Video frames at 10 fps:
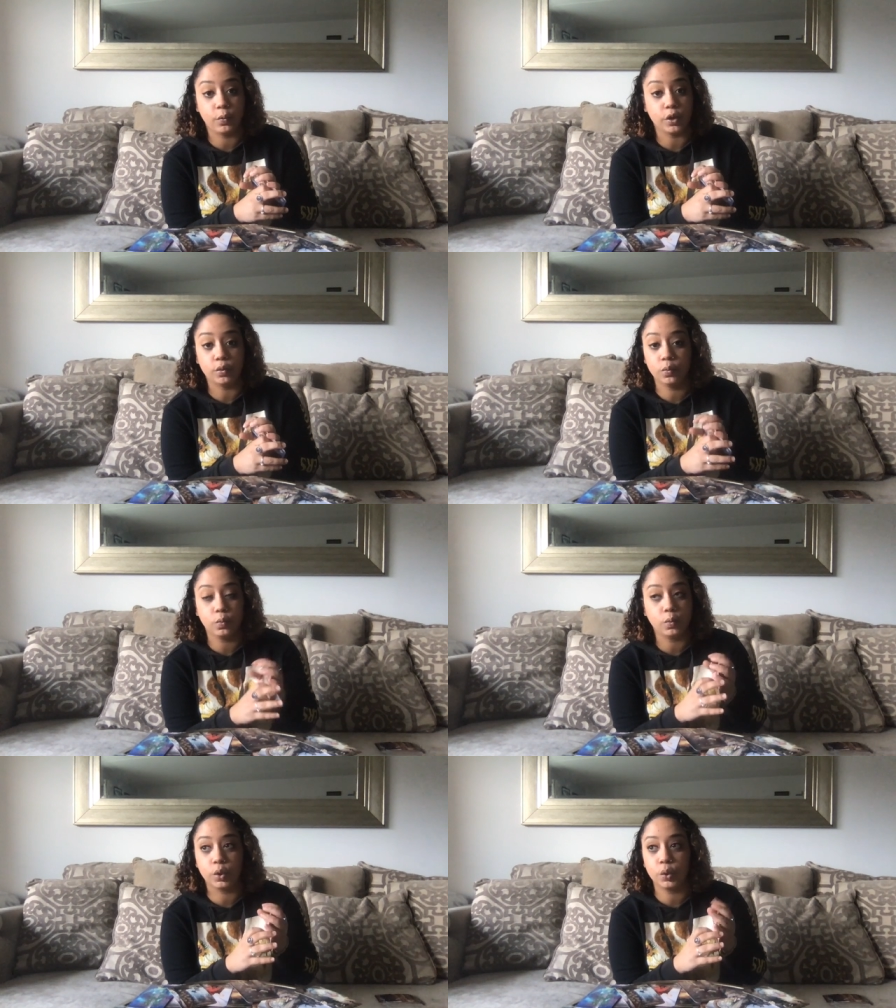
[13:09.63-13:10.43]
When you
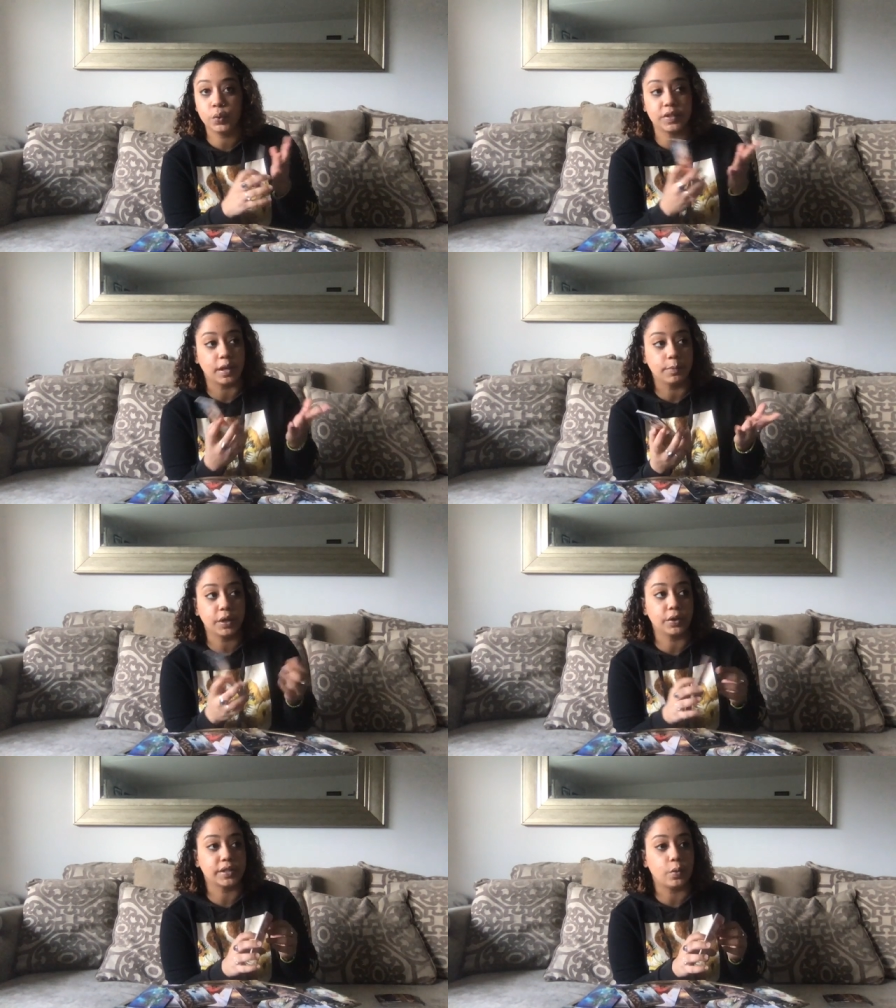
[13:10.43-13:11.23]
lose
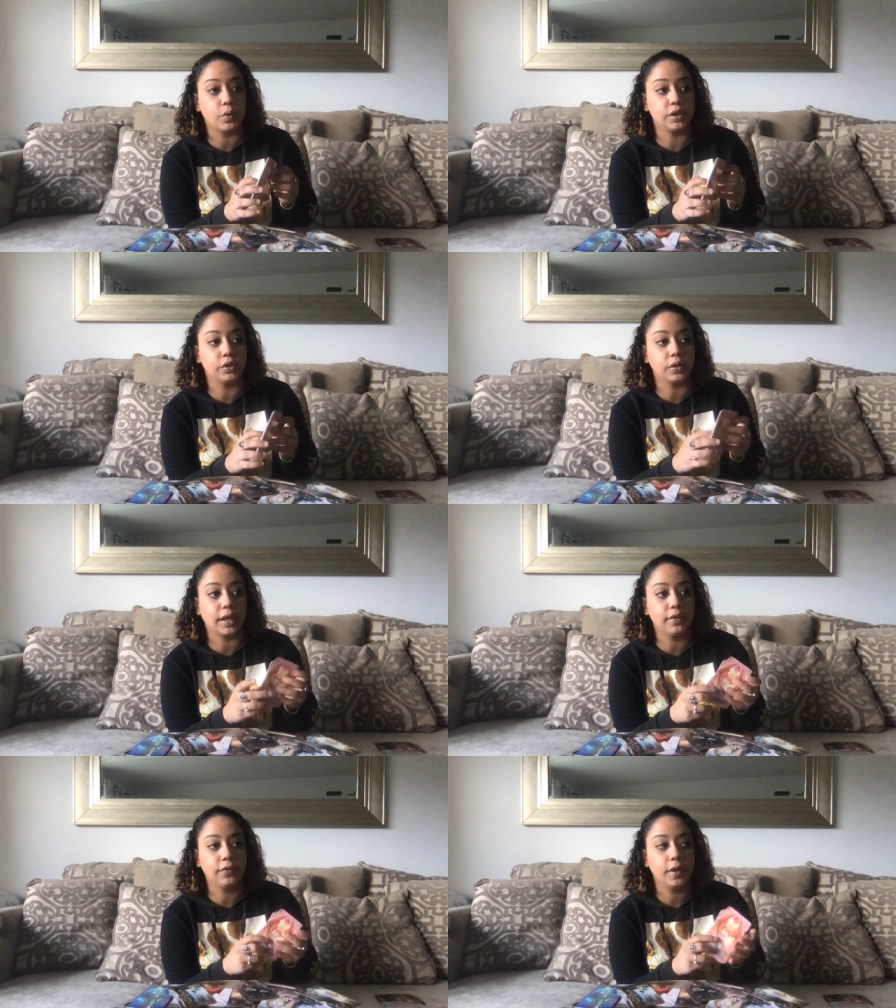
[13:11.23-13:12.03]
something or someone in your
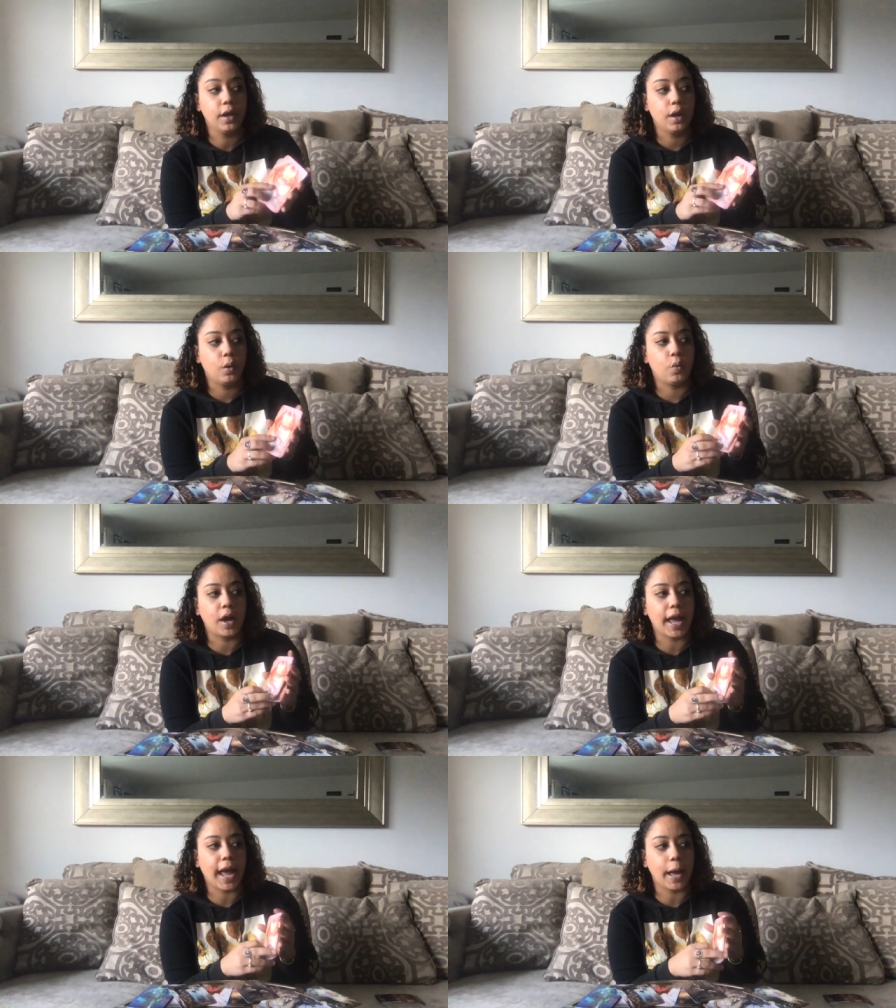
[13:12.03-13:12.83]
life, what
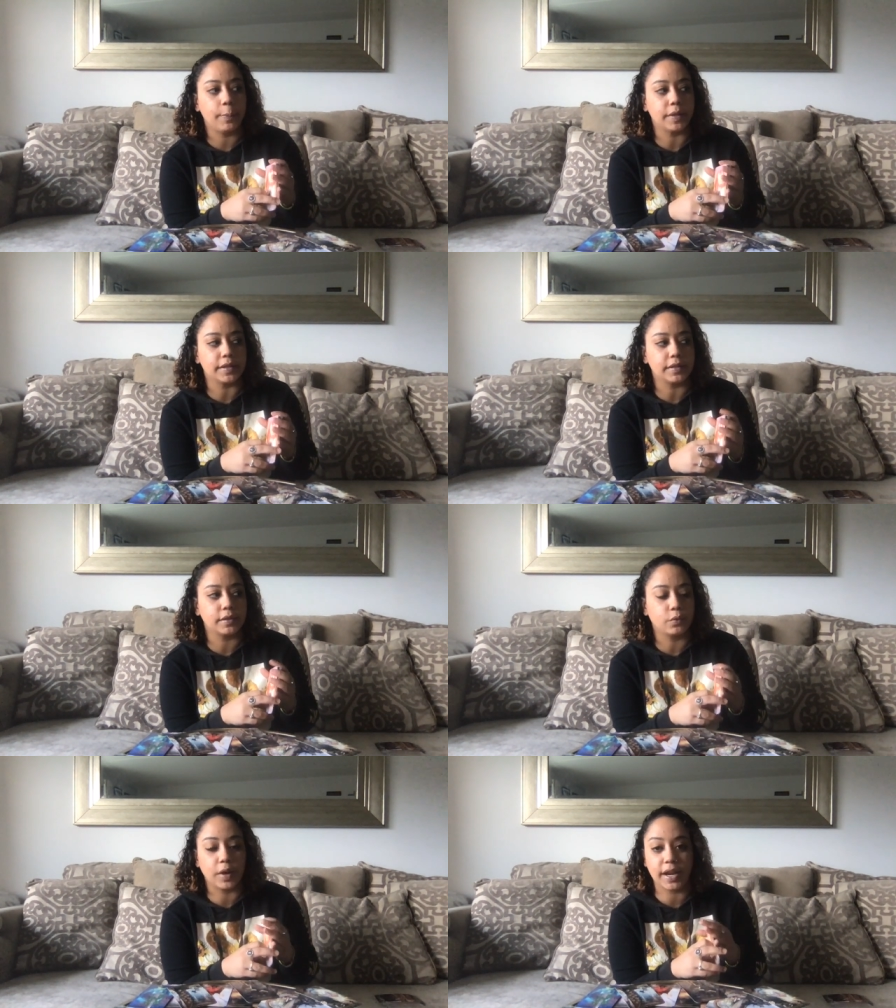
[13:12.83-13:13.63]
happens
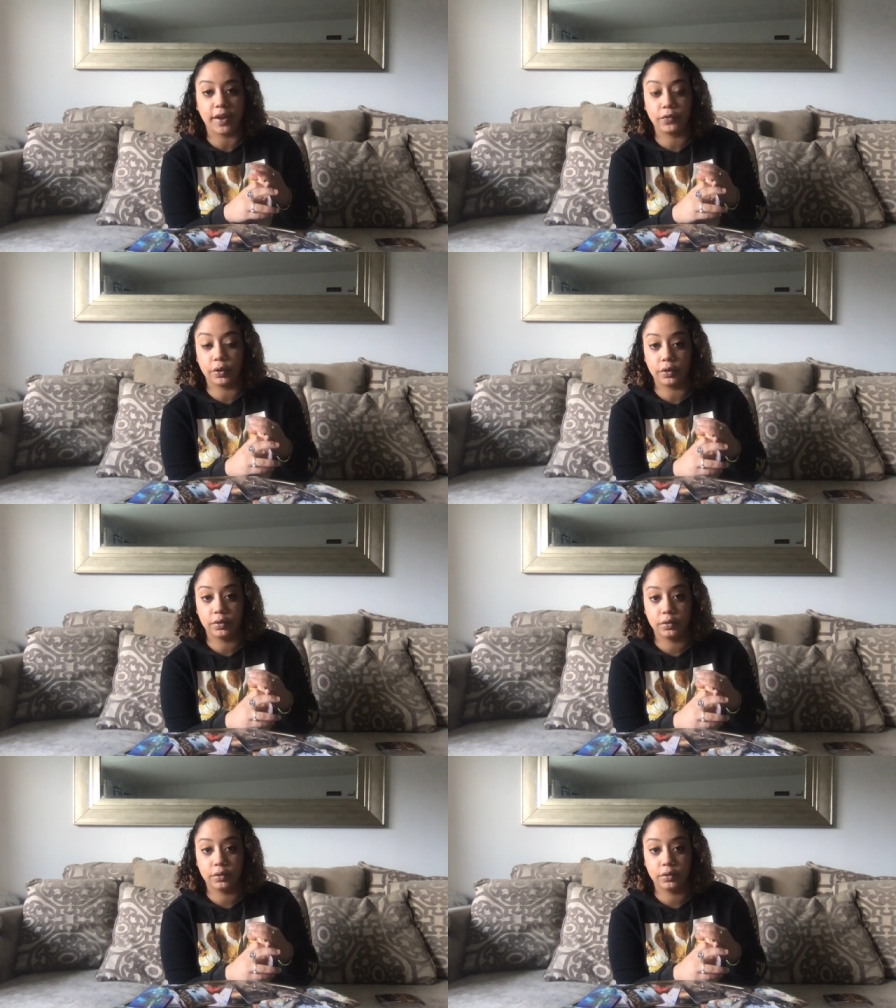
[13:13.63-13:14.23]
right after?